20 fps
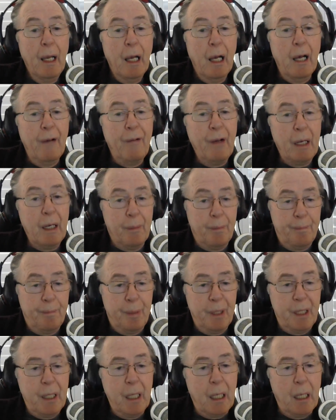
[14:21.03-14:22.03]
I've had a
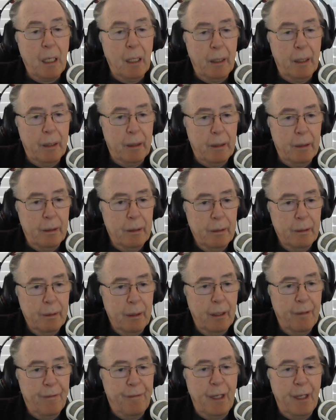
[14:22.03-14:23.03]
particular
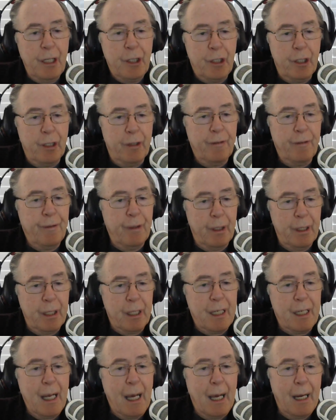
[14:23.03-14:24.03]
affection for the
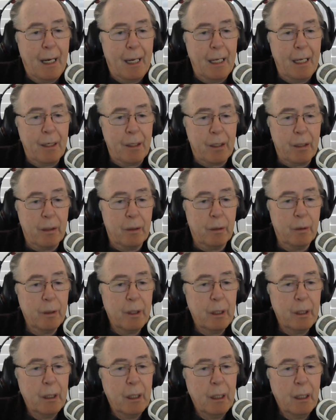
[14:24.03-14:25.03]
Stark household.
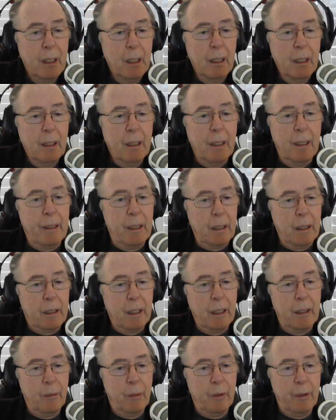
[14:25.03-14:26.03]
I think
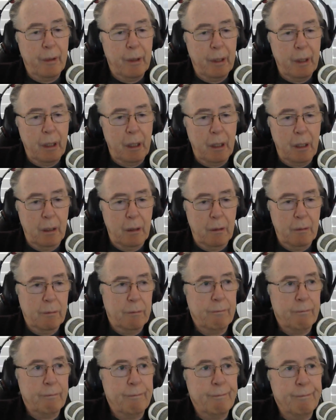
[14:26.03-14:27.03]
they were the
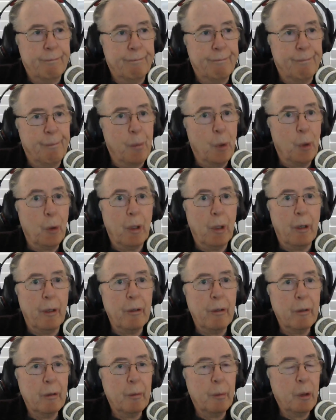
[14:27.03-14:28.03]
more
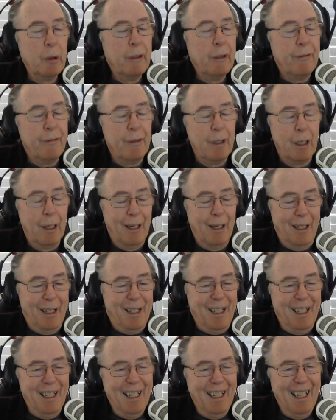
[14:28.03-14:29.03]
honourable, if you
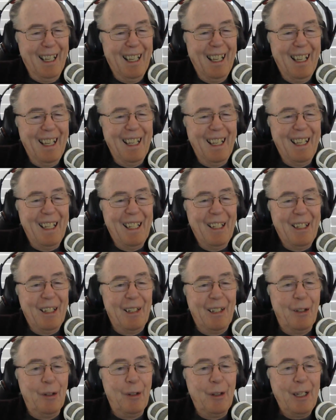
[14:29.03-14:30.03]
like,
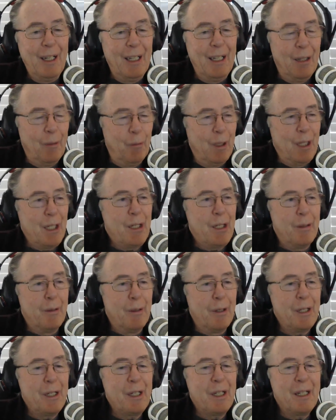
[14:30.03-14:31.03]
lot in
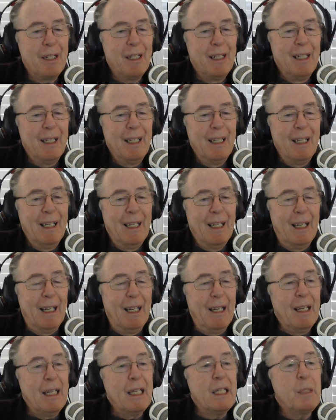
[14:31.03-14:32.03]
Westeros,
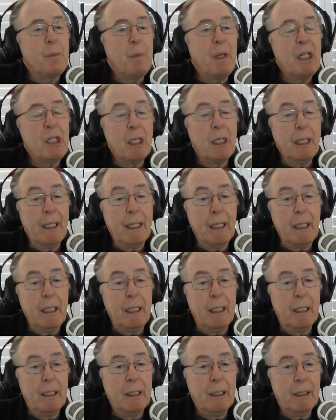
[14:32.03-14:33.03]

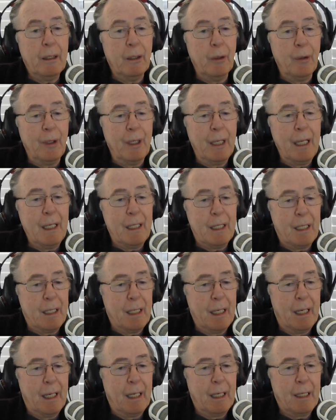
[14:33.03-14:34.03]
especially old Ned
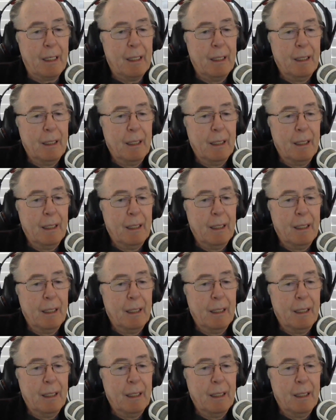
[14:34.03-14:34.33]
Stark.